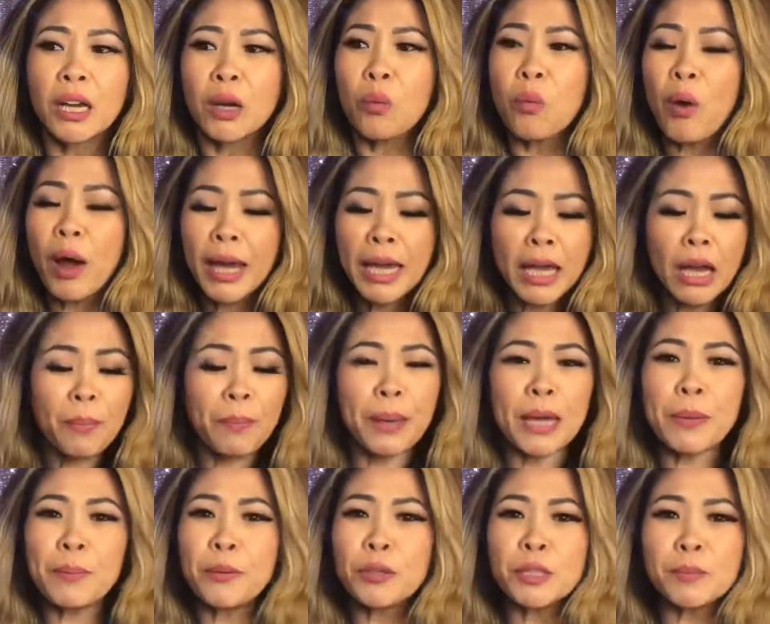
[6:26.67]
Why are
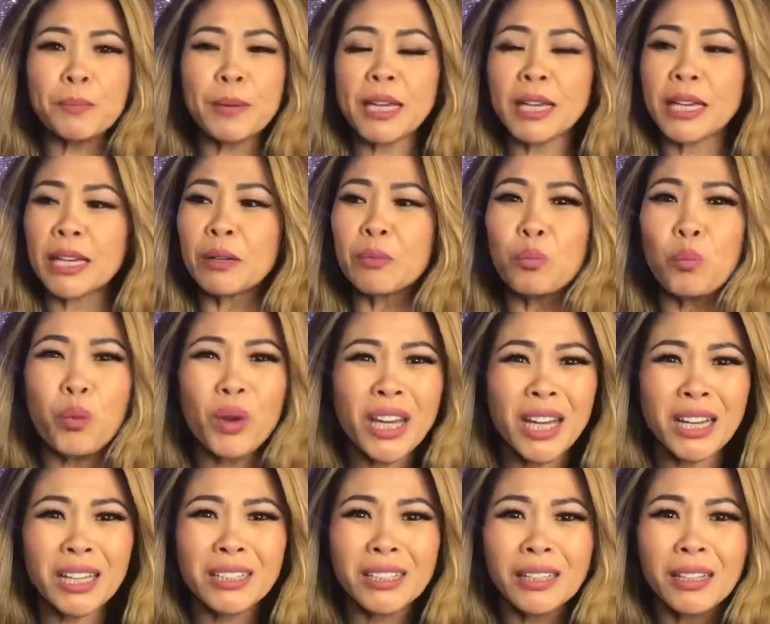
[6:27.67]
people speaking
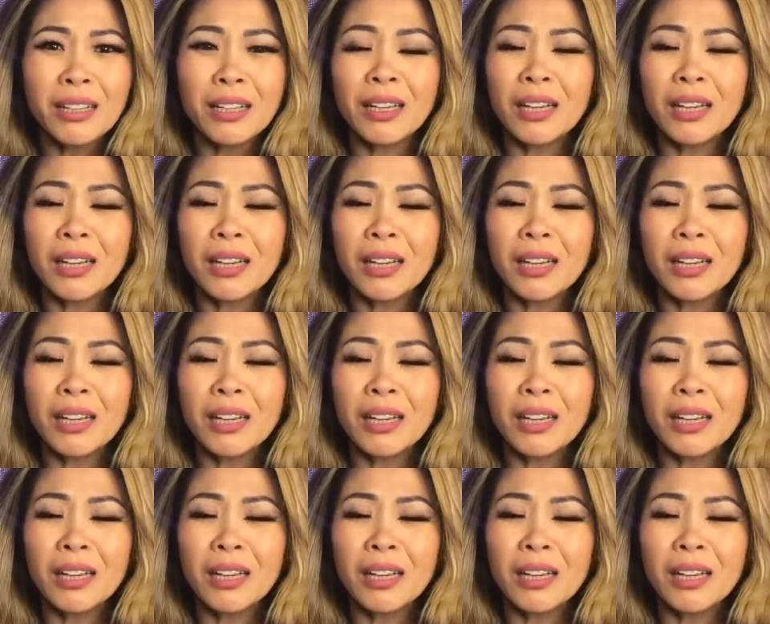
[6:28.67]
weird?